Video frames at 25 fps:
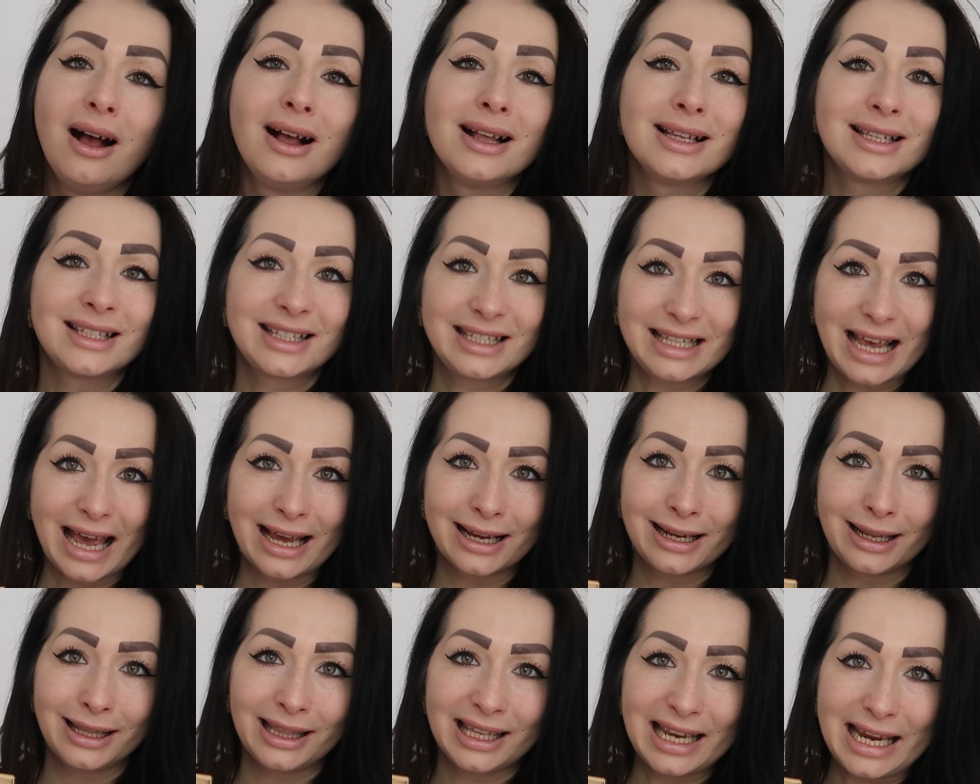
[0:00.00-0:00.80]

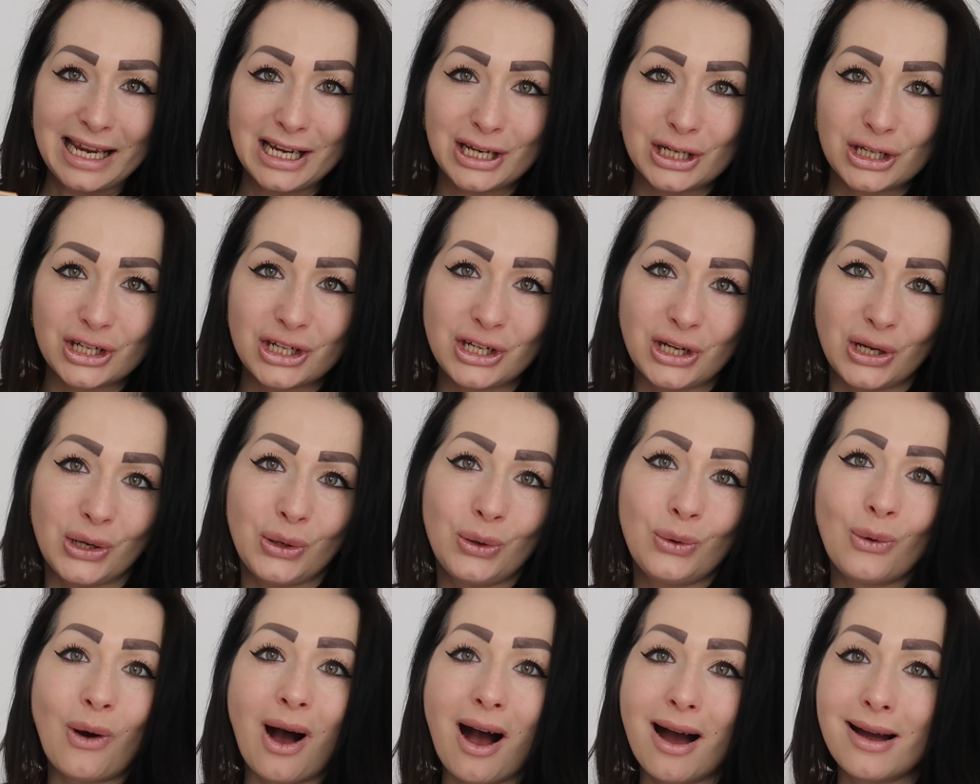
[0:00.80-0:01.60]
Second
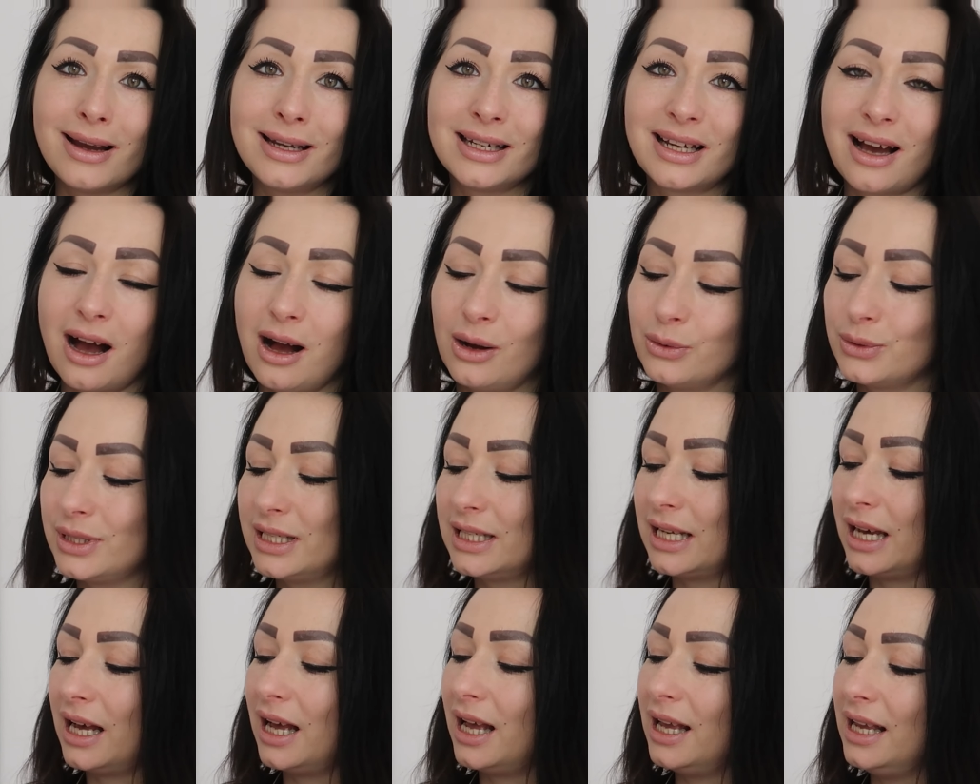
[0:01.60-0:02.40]
issue I
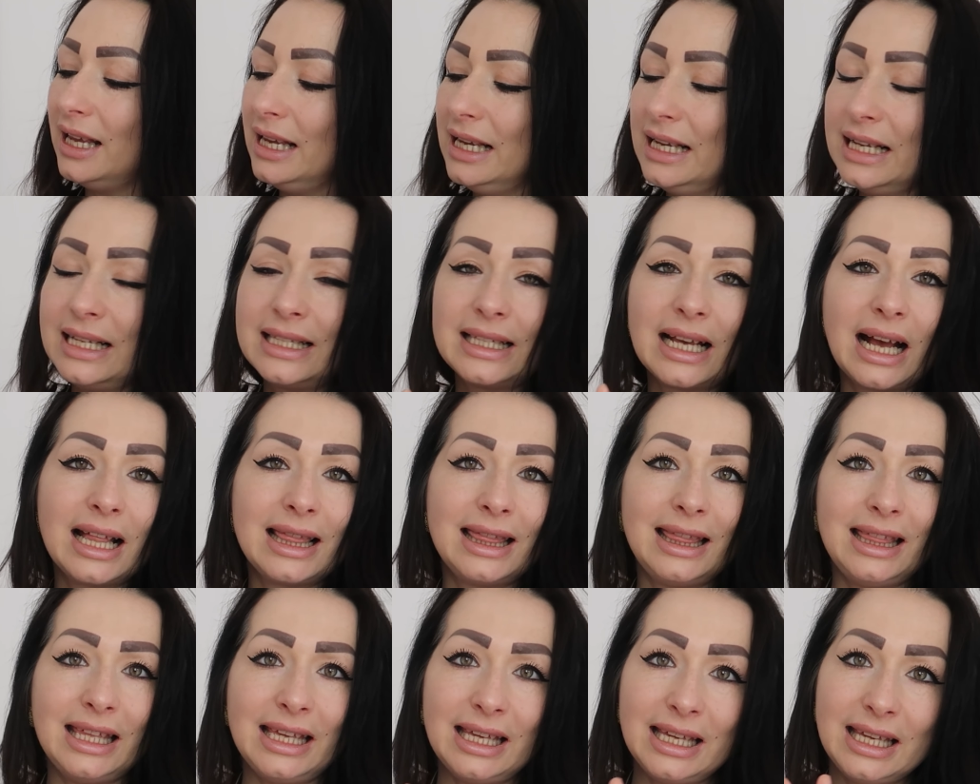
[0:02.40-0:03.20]
encounter is
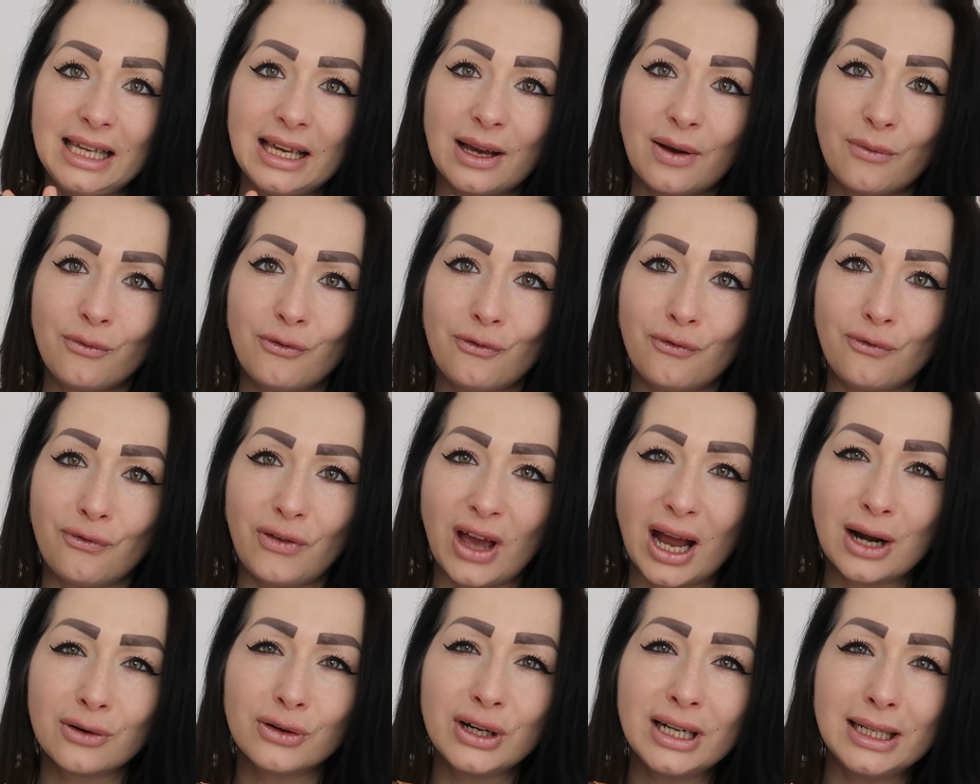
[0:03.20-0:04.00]
the
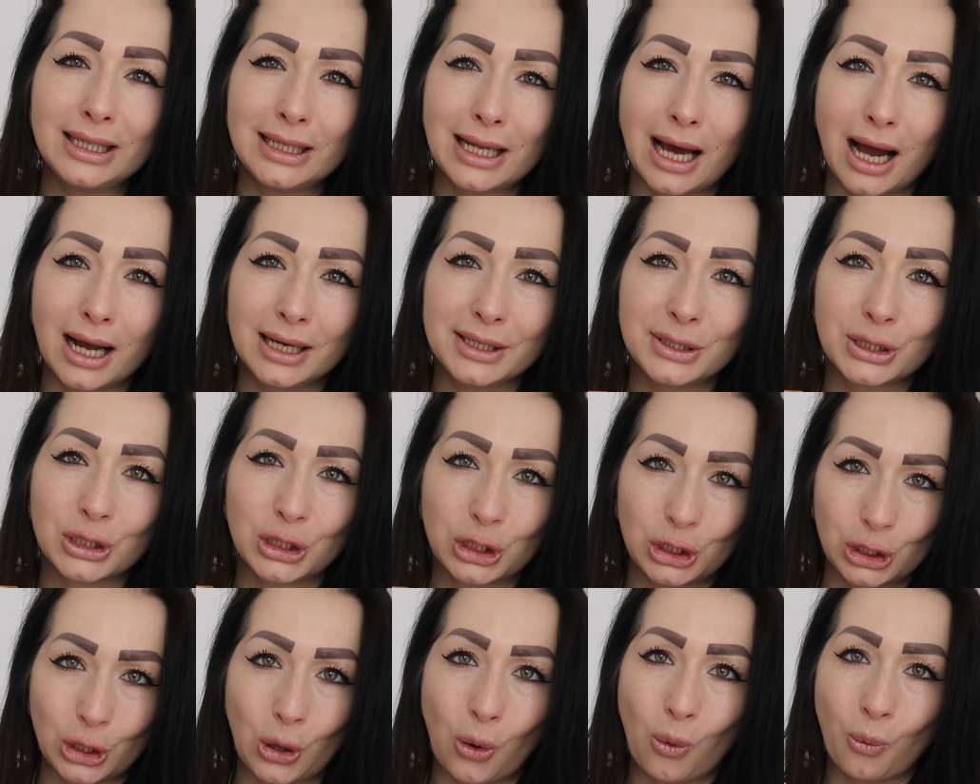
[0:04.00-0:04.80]
very light
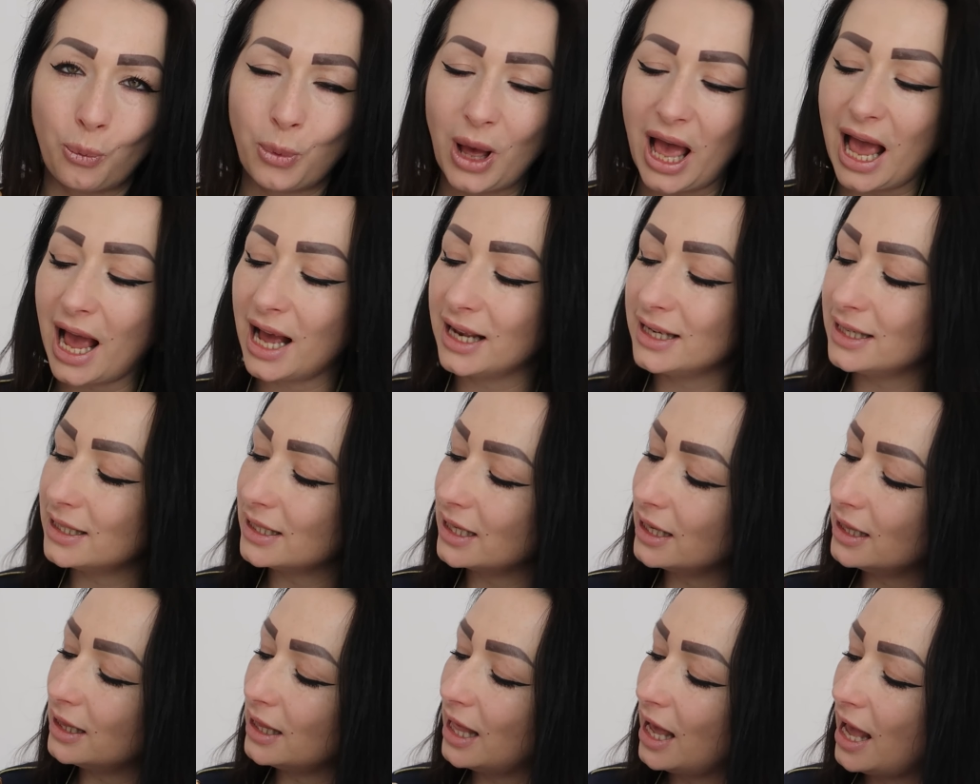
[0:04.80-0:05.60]
top
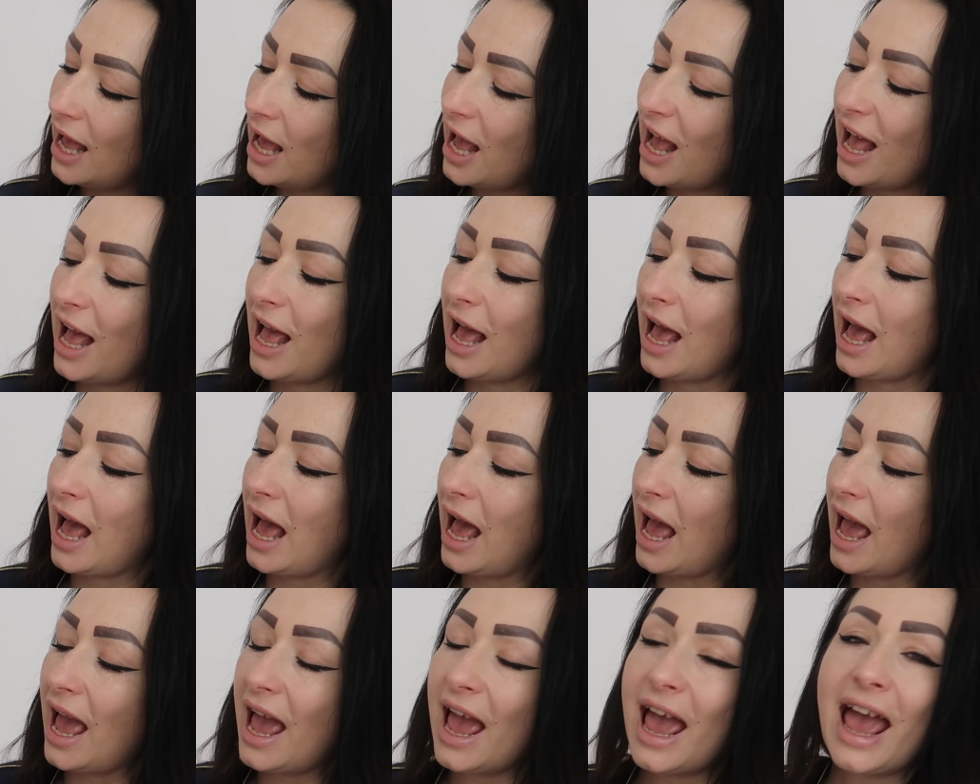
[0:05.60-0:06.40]
handle
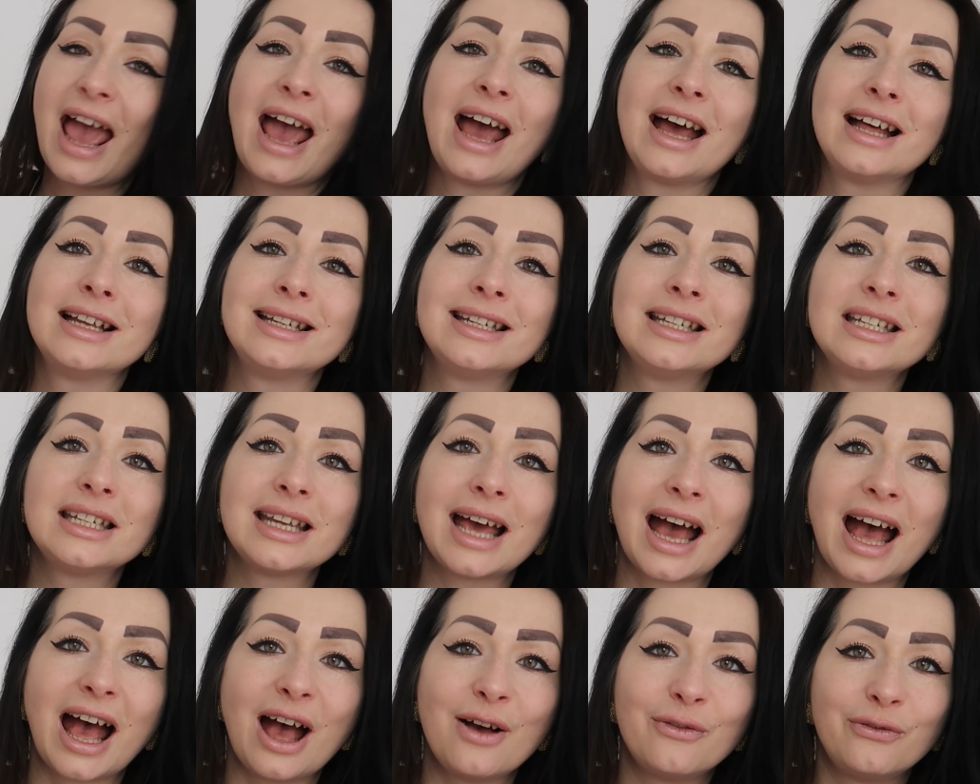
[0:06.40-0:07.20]
and
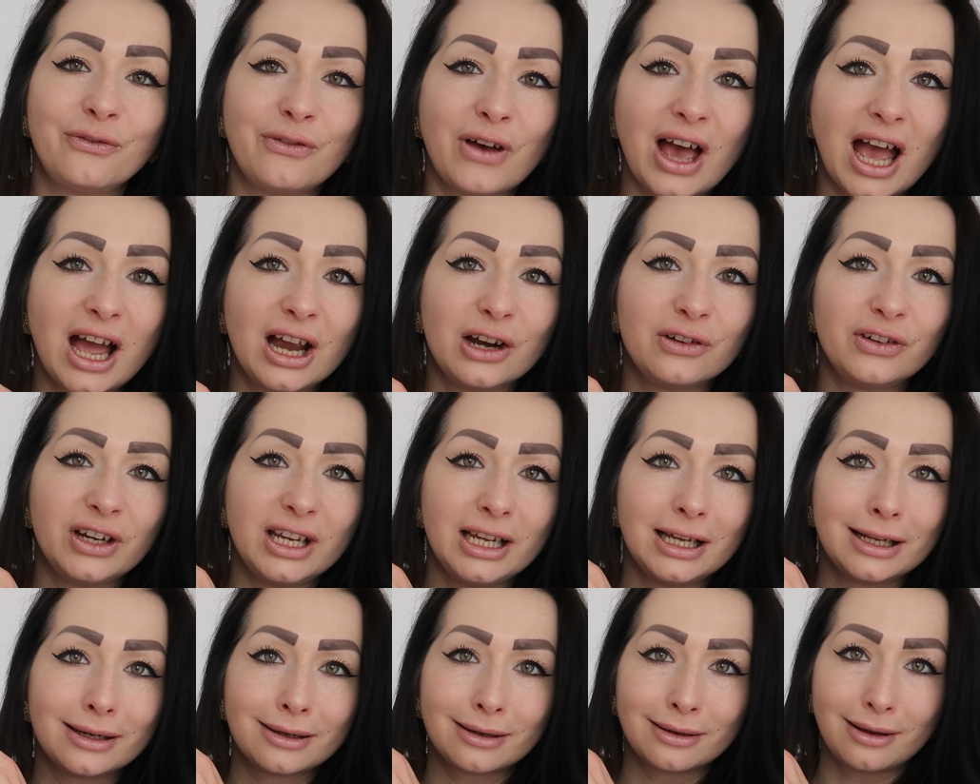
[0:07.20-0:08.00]
a
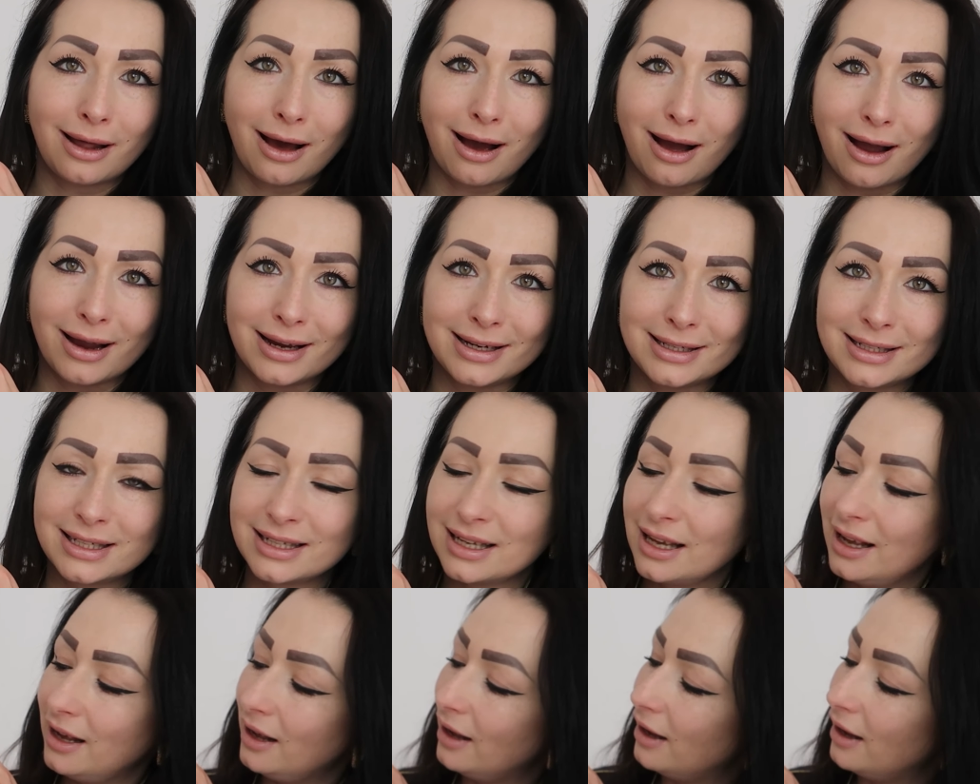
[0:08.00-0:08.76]
very light